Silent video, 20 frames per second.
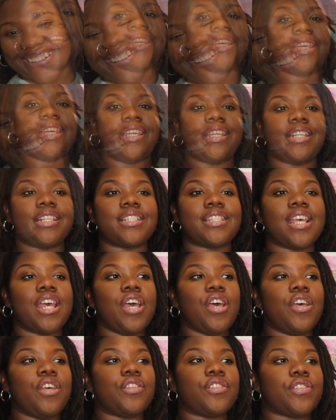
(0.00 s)
Is
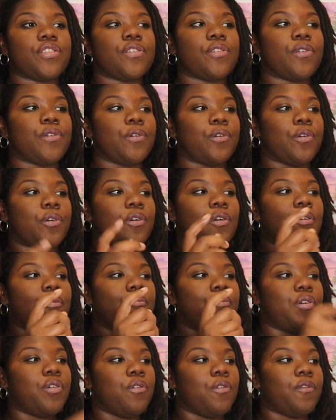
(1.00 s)
to
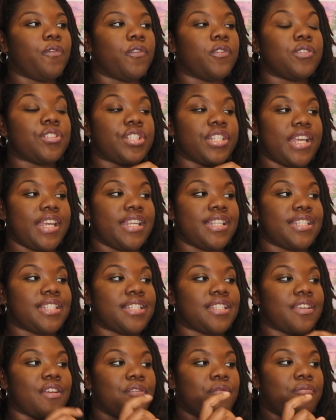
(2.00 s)
move
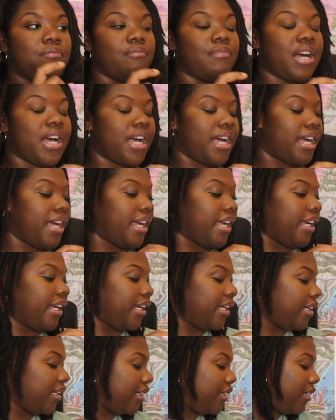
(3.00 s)
just
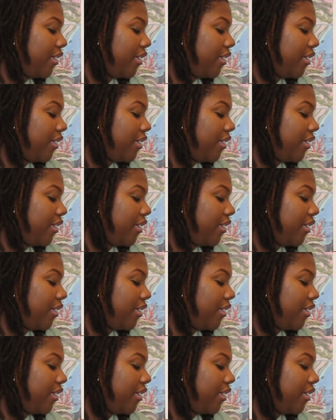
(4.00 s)
my